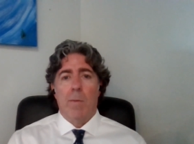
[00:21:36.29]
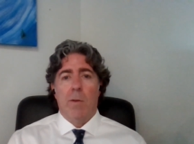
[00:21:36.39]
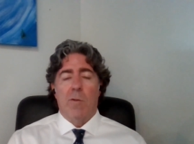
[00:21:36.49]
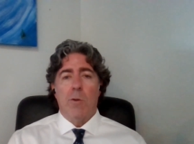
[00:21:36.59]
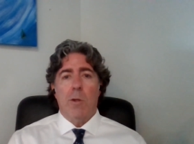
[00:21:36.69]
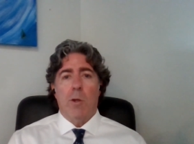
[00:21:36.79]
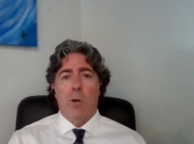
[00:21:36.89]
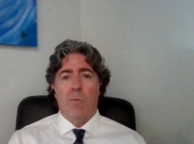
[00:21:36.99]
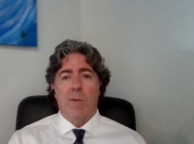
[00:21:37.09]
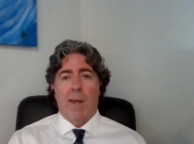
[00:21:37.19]
So you can
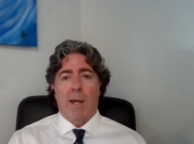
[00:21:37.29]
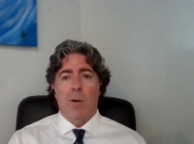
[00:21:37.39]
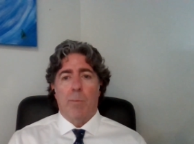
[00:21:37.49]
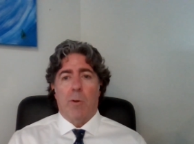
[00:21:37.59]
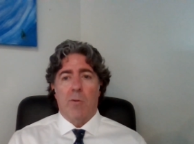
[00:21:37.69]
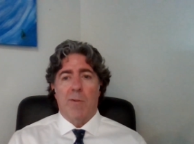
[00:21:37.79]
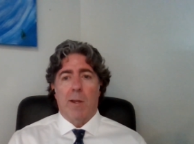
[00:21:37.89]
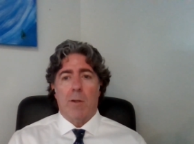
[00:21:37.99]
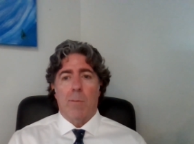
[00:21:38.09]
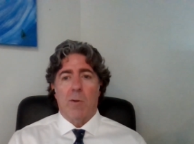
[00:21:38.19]
go to the Idaho
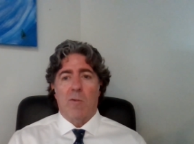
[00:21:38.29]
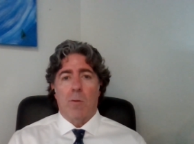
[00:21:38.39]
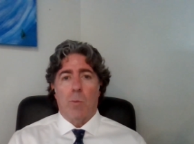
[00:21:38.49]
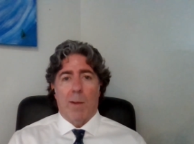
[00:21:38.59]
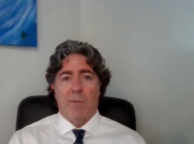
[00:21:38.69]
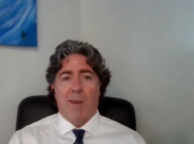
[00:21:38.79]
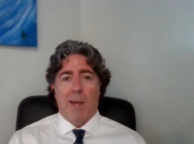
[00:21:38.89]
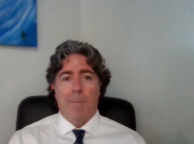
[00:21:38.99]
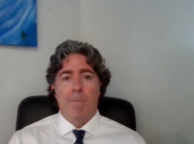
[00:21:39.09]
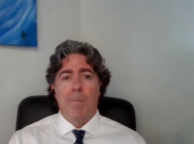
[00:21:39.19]
Personnel Commission website